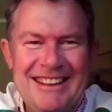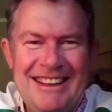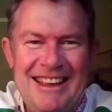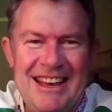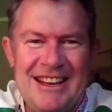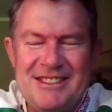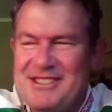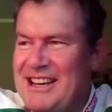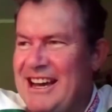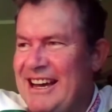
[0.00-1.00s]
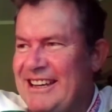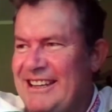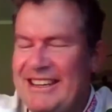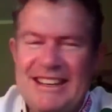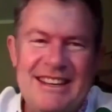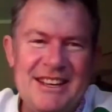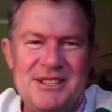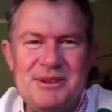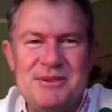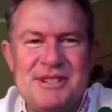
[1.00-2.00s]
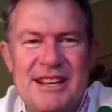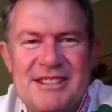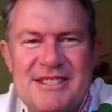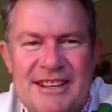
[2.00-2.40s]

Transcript: it's interesting, isn't it?